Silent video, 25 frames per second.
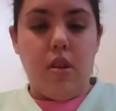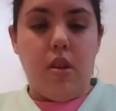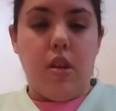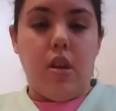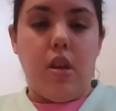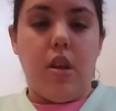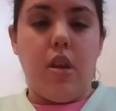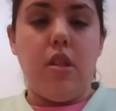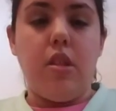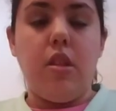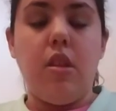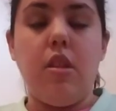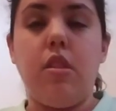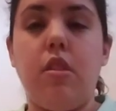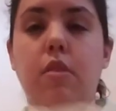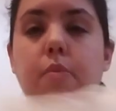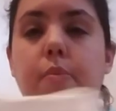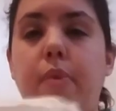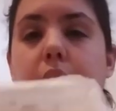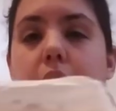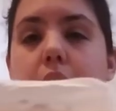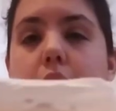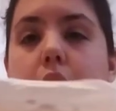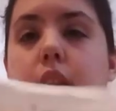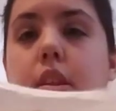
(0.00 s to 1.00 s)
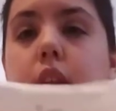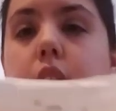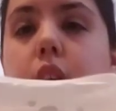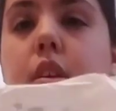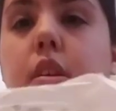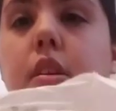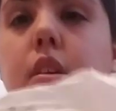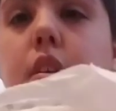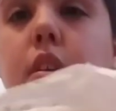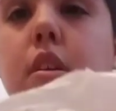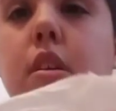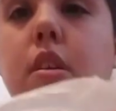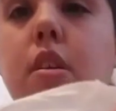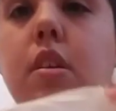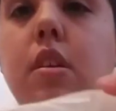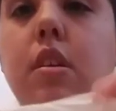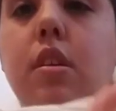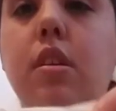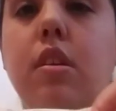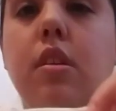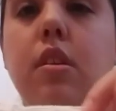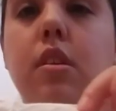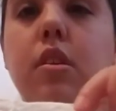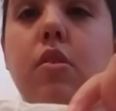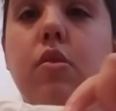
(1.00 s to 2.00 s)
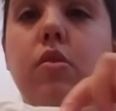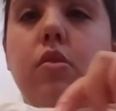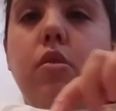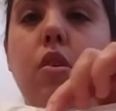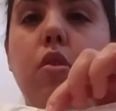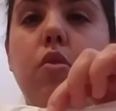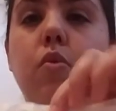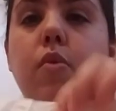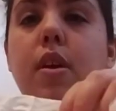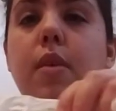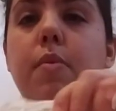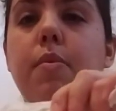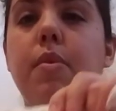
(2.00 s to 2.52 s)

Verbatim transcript: And then the padding goes all the way up.